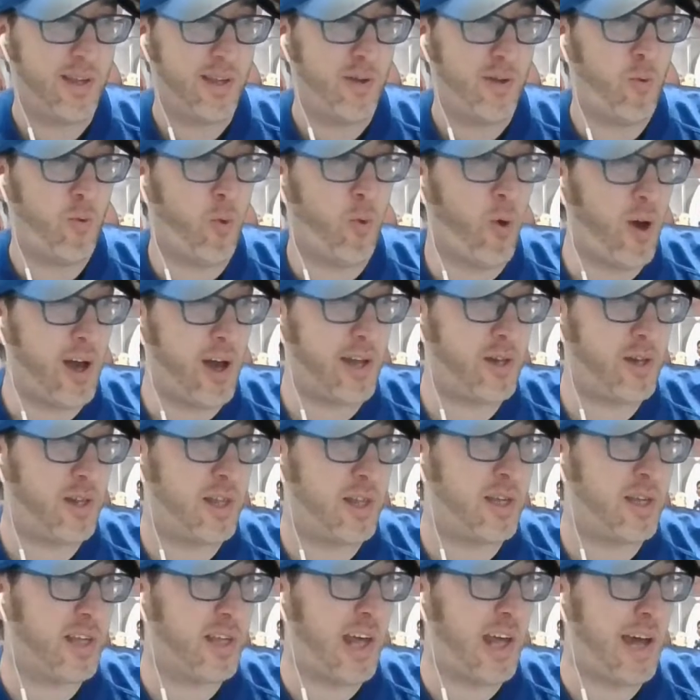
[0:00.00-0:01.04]
Why do
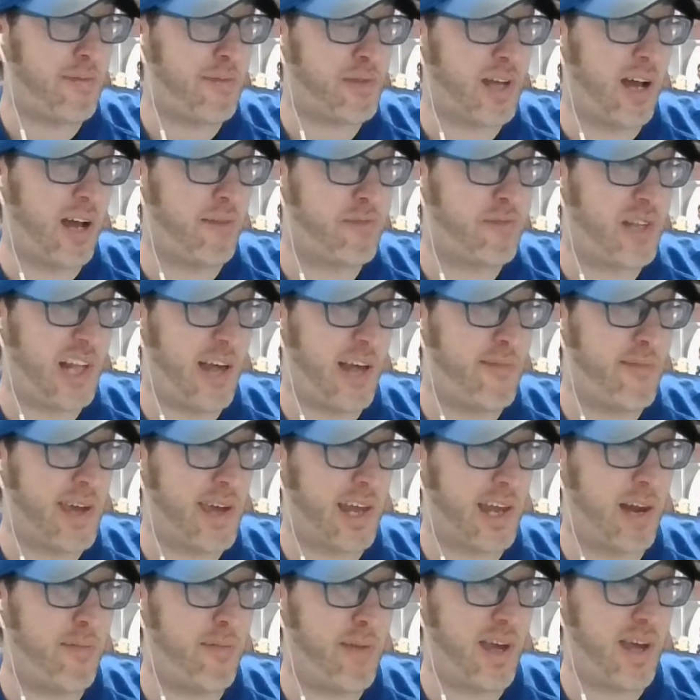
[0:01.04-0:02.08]
these laptops not make
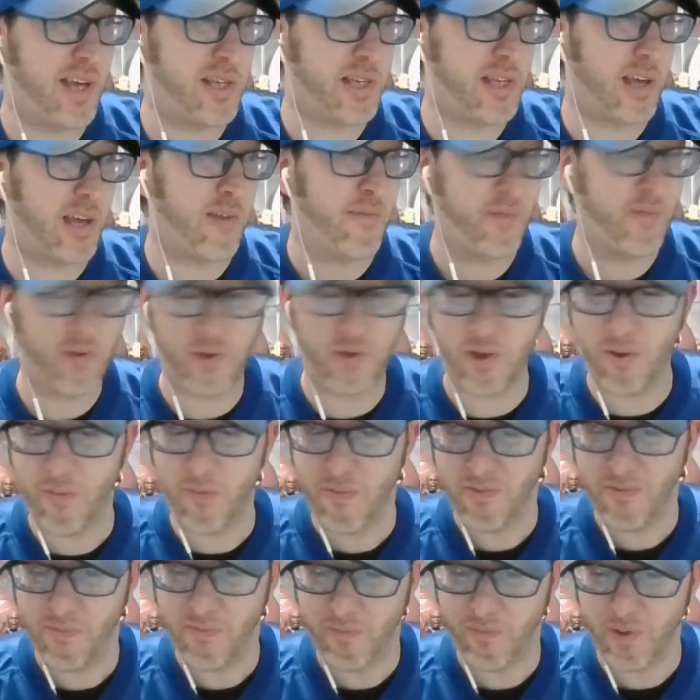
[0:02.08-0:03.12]
it amazing for their
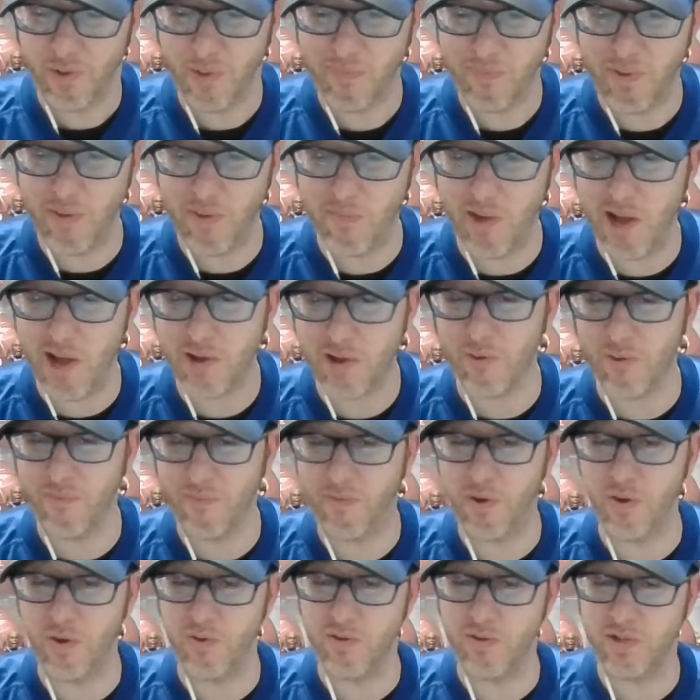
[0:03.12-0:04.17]
for
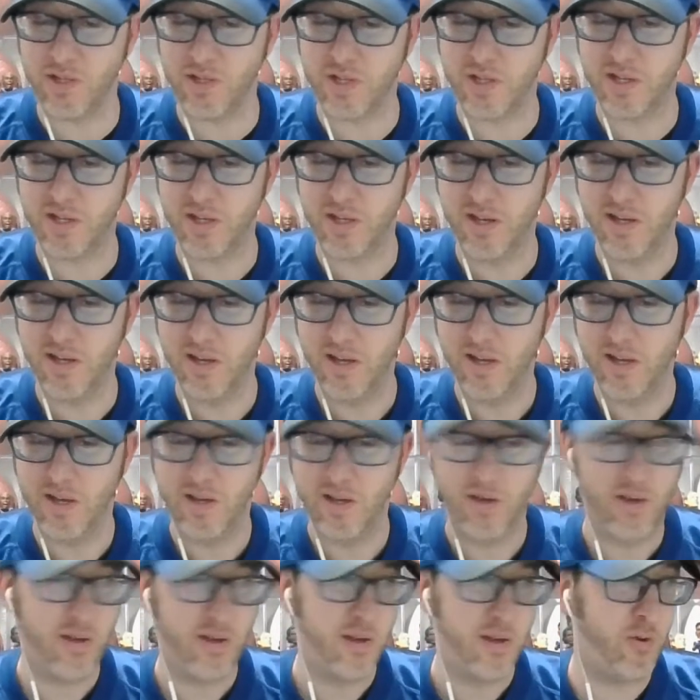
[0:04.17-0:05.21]
microphones?
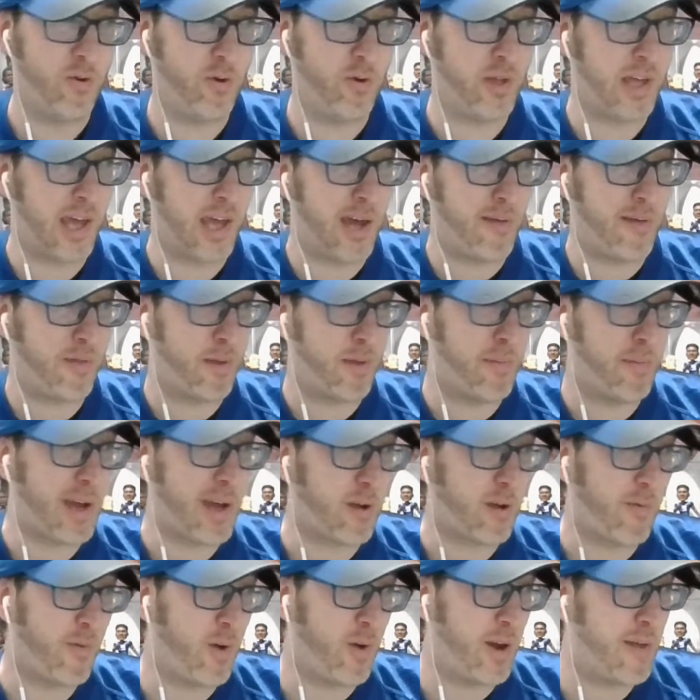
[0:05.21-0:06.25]
The
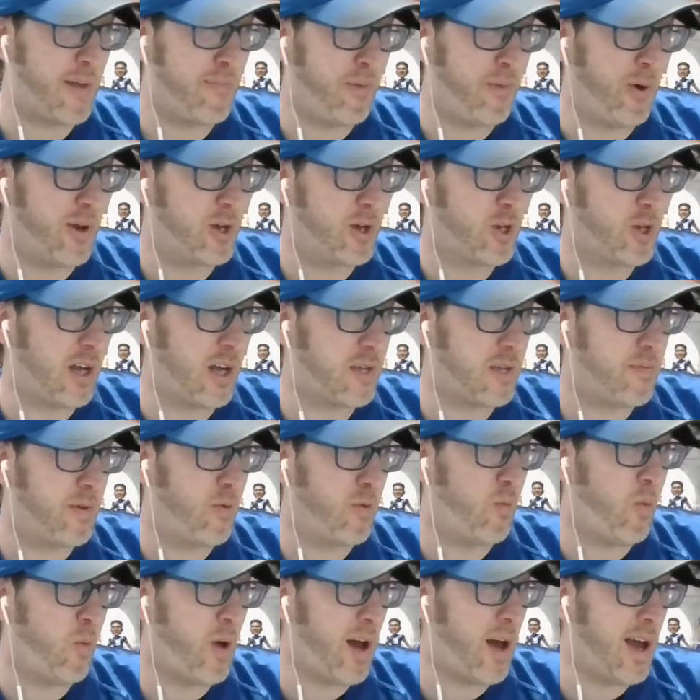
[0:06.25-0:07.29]
microphone input, it drives me
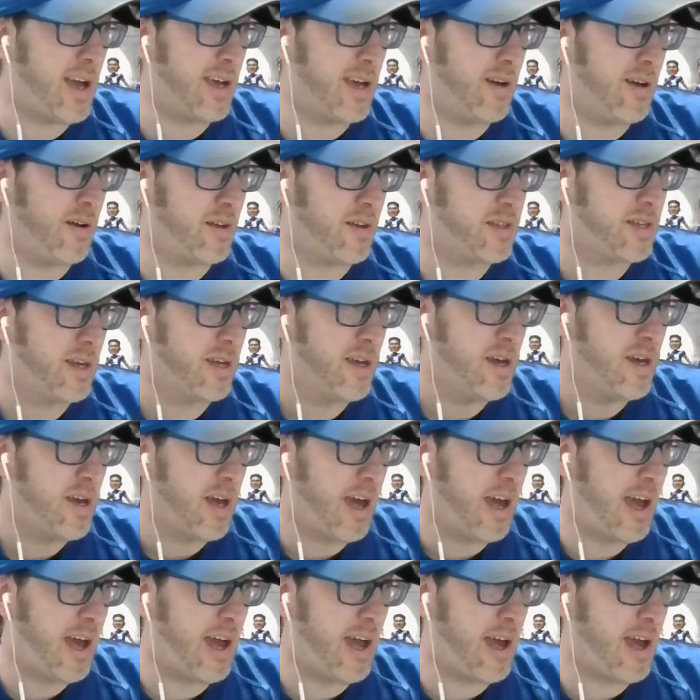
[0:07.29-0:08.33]
wild.
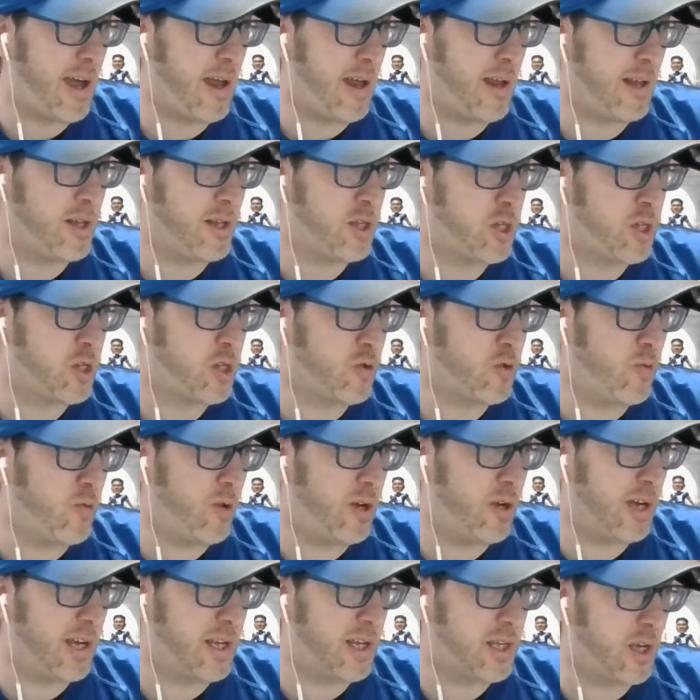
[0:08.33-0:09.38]
And
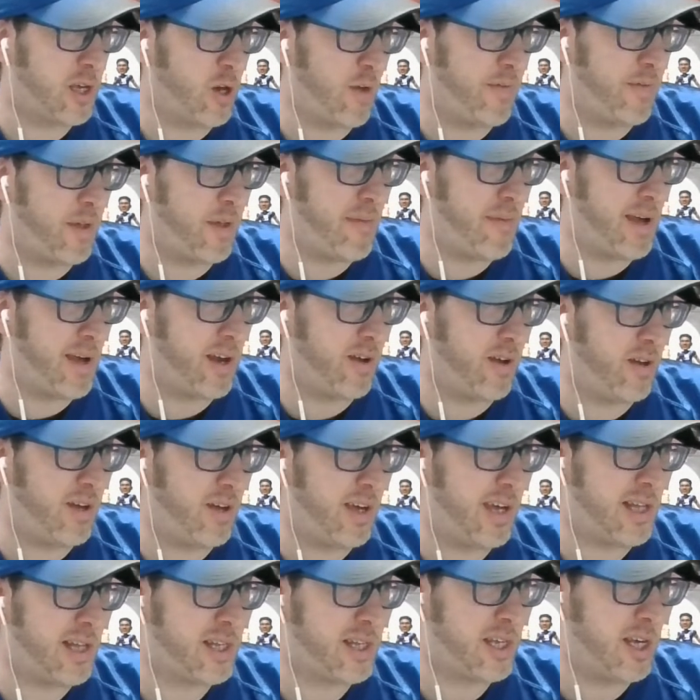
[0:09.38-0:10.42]
swings it over the middle,
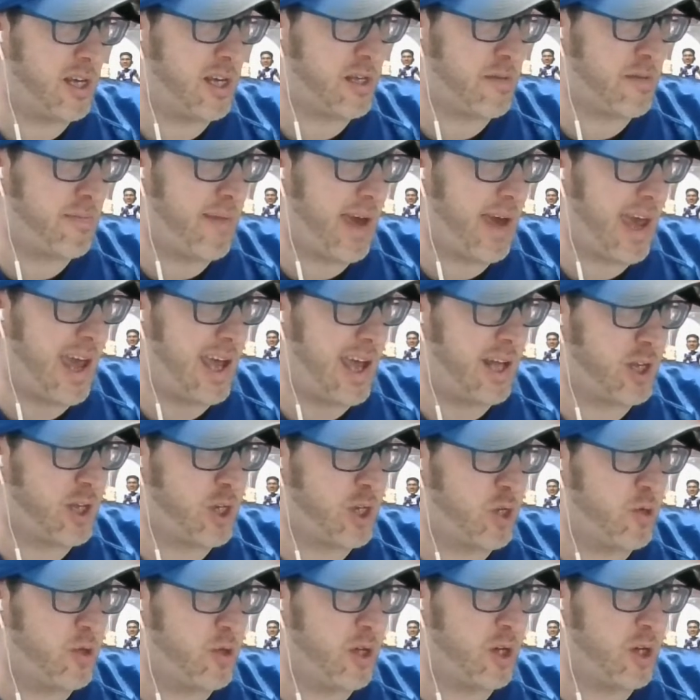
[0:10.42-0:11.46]
hits his man
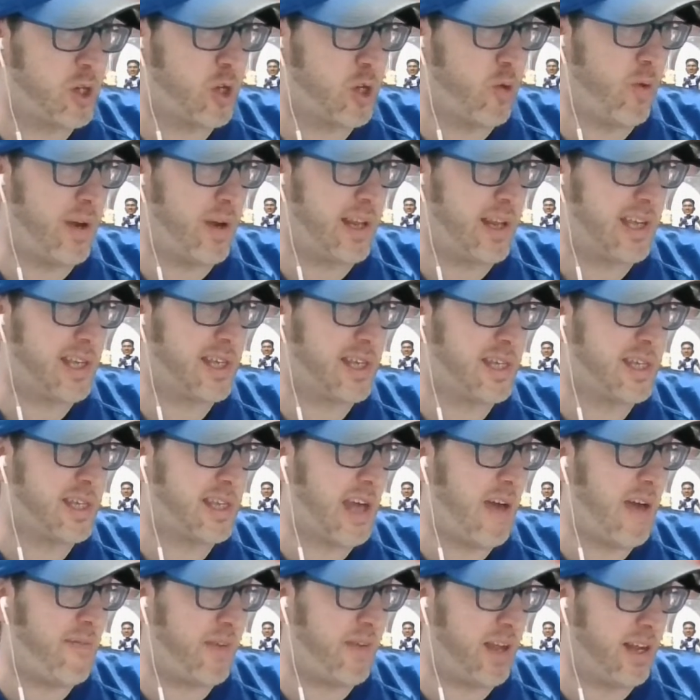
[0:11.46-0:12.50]
to the
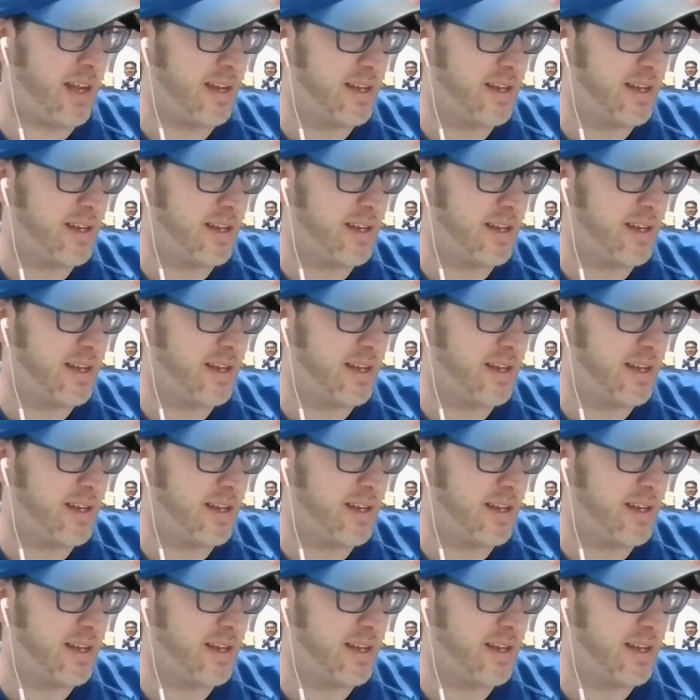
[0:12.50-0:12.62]
27.